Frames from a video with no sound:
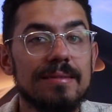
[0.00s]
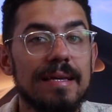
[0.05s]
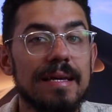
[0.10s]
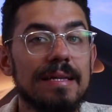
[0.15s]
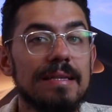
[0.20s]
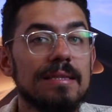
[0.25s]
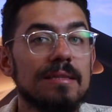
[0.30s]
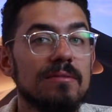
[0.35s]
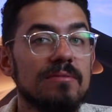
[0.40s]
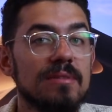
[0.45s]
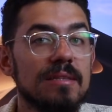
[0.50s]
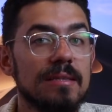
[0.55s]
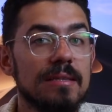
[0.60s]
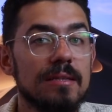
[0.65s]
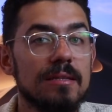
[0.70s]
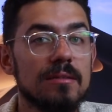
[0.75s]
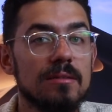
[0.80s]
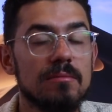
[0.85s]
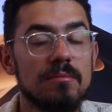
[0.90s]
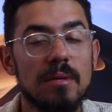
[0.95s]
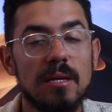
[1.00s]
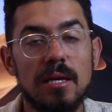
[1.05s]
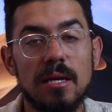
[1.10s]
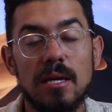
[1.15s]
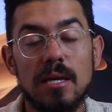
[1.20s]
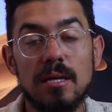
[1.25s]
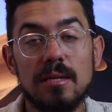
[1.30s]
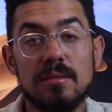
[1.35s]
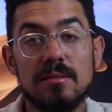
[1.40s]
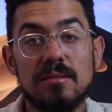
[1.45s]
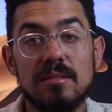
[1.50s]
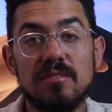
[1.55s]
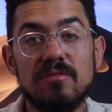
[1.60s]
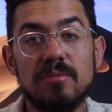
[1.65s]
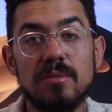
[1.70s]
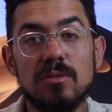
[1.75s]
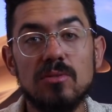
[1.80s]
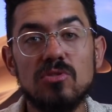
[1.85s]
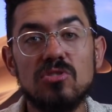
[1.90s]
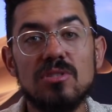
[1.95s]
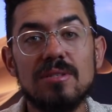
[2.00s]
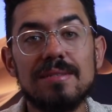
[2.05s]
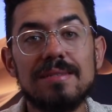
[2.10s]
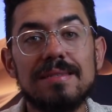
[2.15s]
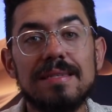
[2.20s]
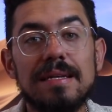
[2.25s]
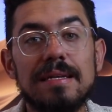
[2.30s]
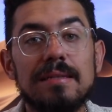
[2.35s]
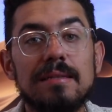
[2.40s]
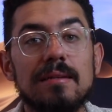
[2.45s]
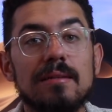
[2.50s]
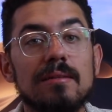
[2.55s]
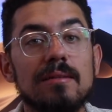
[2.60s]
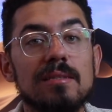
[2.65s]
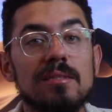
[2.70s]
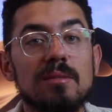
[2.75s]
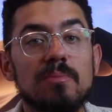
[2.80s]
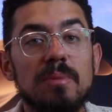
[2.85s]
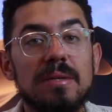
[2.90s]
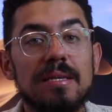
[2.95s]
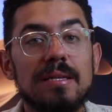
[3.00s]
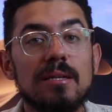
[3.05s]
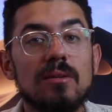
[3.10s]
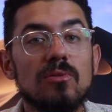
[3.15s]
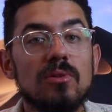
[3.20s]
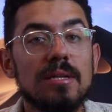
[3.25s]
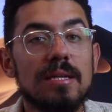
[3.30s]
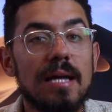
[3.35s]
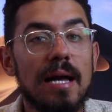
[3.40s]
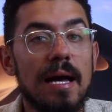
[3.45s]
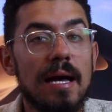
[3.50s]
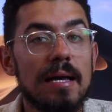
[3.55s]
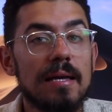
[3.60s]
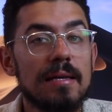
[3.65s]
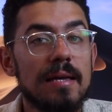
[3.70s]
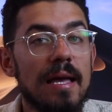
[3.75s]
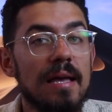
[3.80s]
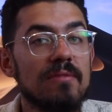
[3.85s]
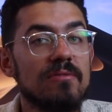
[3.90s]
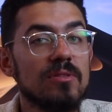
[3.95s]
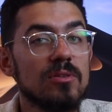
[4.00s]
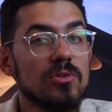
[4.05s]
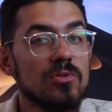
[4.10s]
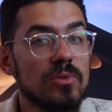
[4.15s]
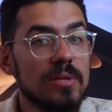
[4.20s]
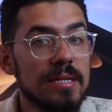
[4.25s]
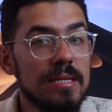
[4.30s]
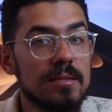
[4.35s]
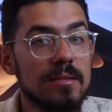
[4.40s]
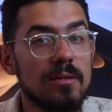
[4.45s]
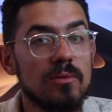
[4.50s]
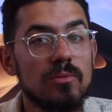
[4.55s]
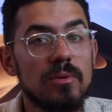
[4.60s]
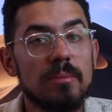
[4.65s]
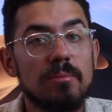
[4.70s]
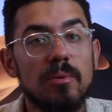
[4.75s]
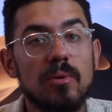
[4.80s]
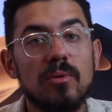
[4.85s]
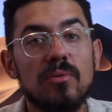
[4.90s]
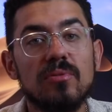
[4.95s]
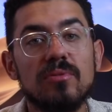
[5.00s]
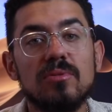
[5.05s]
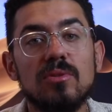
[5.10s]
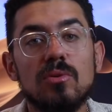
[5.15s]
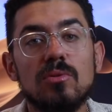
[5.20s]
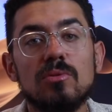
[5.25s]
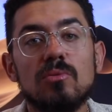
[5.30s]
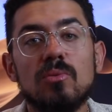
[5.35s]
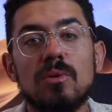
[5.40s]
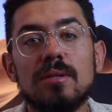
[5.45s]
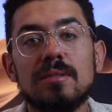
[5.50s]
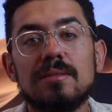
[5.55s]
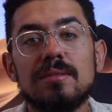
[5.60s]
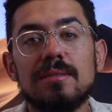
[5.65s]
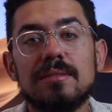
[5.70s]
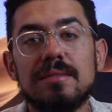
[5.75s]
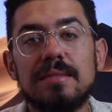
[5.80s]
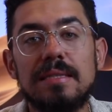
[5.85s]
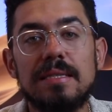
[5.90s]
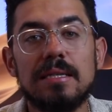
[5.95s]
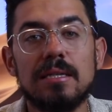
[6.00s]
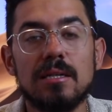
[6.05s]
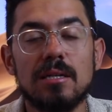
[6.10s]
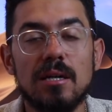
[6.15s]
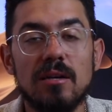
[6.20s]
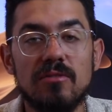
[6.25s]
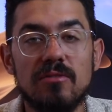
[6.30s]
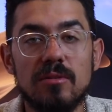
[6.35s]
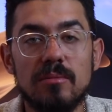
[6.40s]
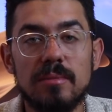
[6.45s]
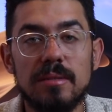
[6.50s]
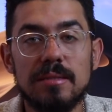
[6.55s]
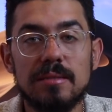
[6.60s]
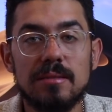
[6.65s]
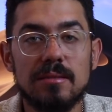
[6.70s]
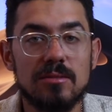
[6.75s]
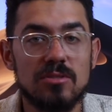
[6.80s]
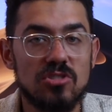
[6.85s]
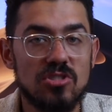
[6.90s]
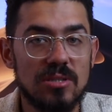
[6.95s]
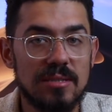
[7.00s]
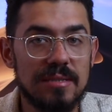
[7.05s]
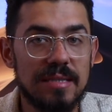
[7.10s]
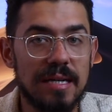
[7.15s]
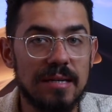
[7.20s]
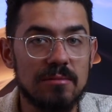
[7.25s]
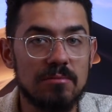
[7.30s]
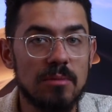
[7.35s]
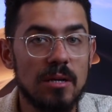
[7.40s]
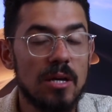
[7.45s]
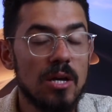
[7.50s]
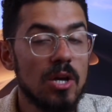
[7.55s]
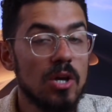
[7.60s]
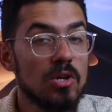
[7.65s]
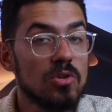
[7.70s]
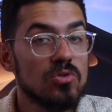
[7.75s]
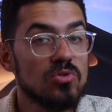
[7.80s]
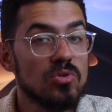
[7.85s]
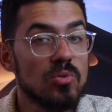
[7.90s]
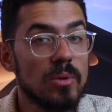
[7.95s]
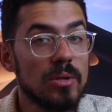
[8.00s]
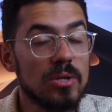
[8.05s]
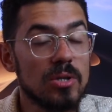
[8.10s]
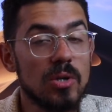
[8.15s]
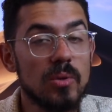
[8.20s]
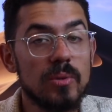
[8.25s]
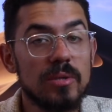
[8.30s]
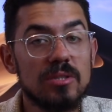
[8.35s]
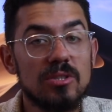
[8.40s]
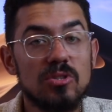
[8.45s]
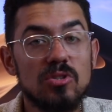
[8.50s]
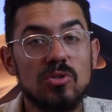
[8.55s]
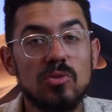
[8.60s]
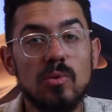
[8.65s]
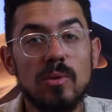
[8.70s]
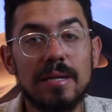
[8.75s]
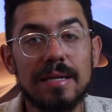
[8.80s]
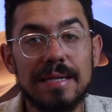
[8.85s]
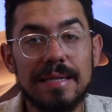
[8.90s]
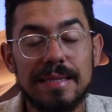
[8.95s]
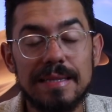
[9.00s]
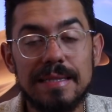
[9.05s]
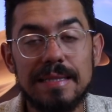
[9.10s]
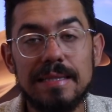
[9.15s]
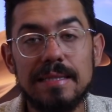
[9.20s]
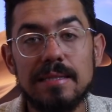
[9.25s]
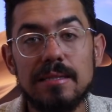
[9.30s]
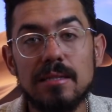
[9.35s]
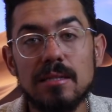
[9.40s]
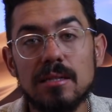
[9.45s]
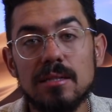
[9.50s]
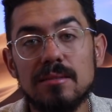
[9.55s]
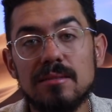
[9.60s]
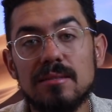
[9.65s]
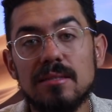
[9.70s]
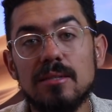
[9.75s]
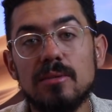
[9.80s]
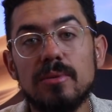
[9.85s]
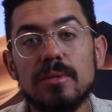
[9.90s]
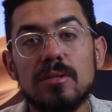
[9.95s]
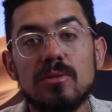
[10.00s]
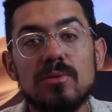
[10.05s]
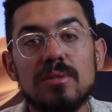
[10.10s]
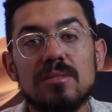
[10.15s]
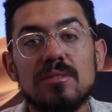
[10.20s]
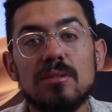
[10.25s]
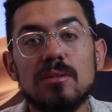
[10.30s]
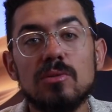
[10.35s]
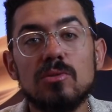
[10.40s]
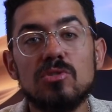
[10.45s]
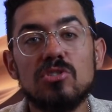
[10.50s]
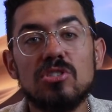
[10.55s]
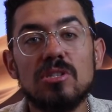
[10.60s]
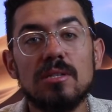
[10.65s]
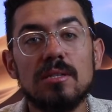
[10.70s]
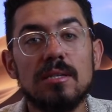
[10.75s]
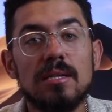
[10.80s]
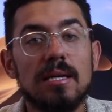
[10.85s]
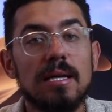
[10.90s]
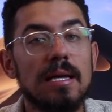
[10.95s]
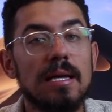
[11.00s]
the end of the year. Steve Mnuchin said, "The Speaker and I have agreed that we both don't want to see a government shutdown. So we're going to do a clean continuing resolution.